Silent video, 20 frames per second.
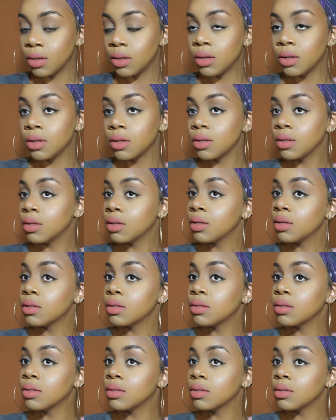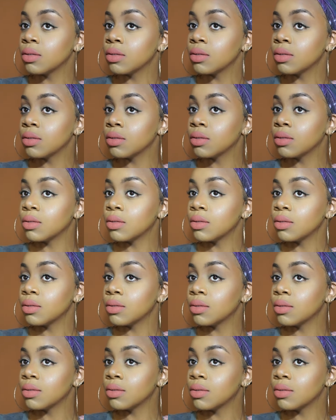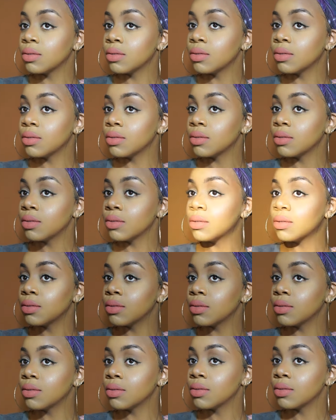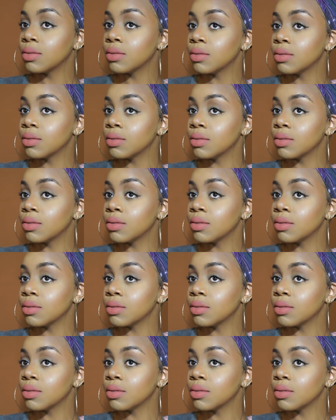No one is speaking in this clip.